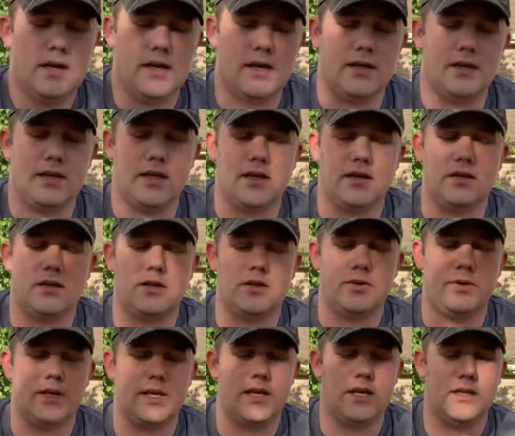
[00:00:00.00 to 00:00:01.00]
and then
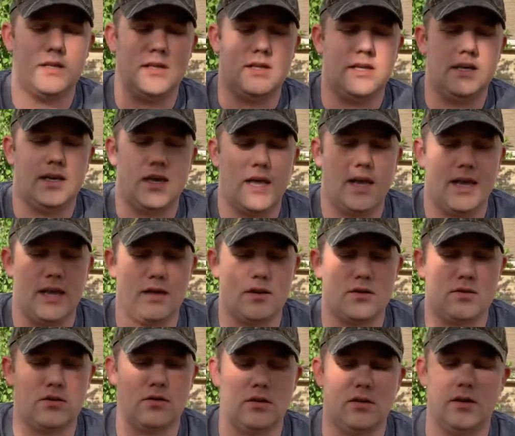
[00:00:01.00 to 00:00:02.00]
gluing in the
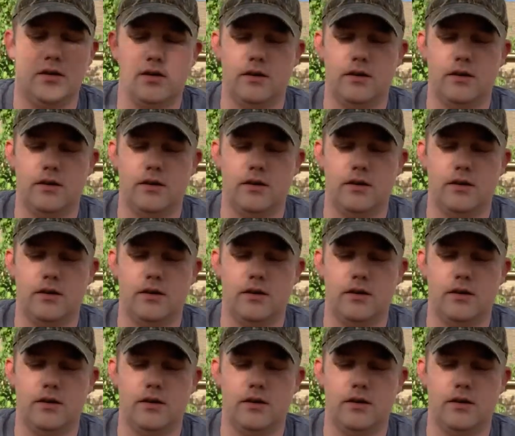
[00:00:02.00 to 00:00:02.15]
handle.